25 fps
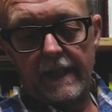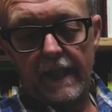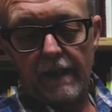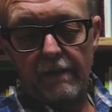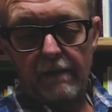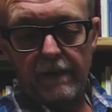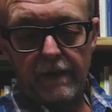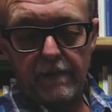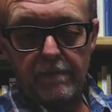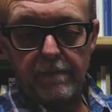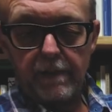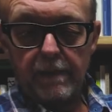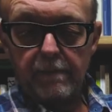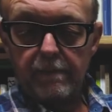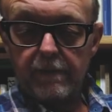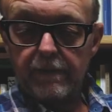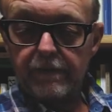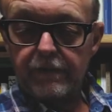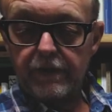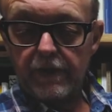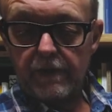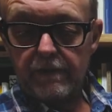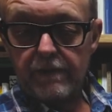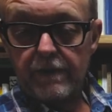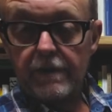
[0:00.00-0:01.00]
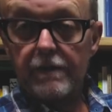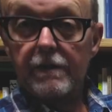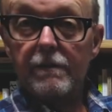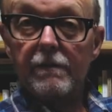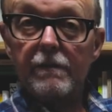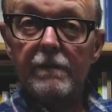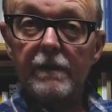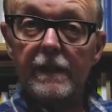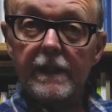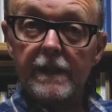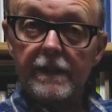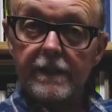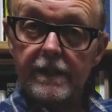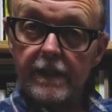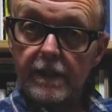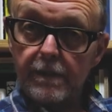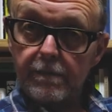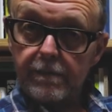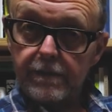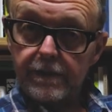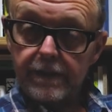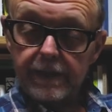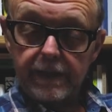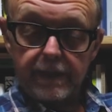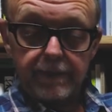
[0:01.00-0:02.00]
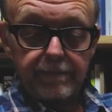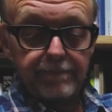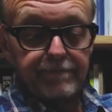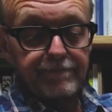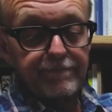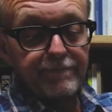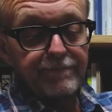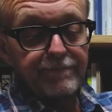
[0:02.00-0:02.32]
how other people have chosen to interpret it,